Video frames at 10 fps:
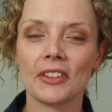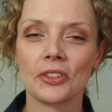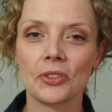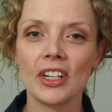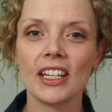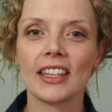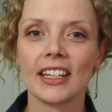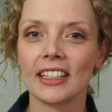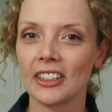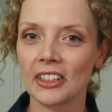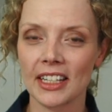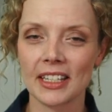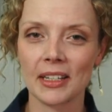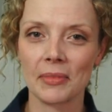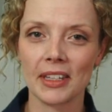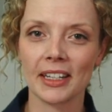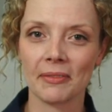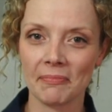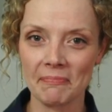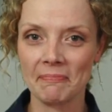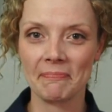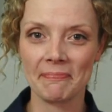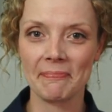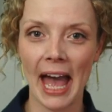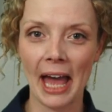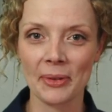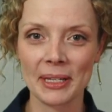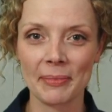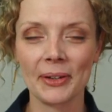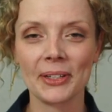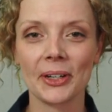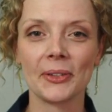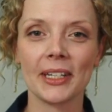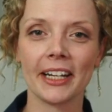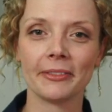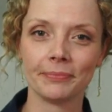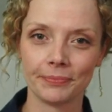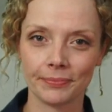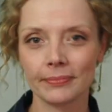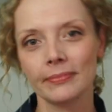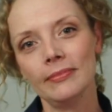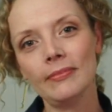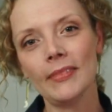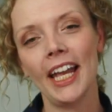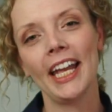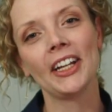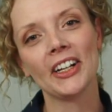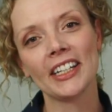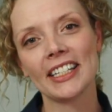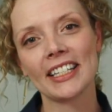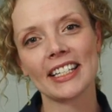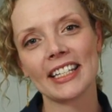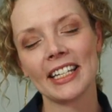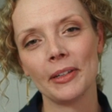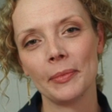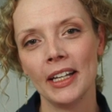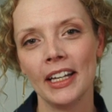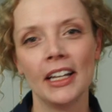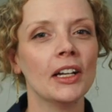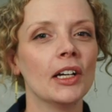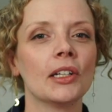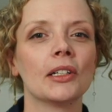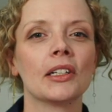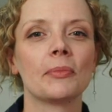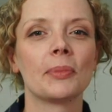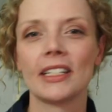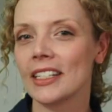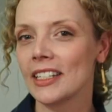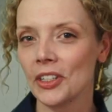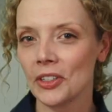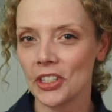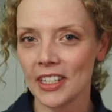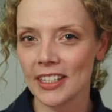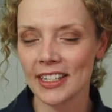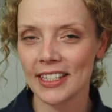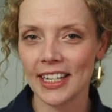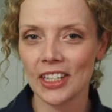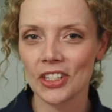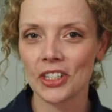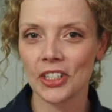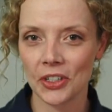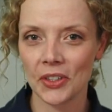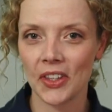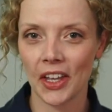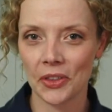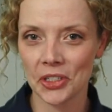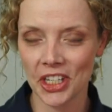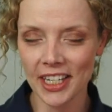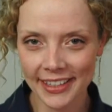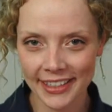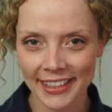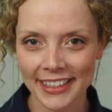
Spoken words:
the street, that it looked like something bad was about to go down. And Gandhi says to him, "But doesn't your Jesus teach to turn the other cheek?"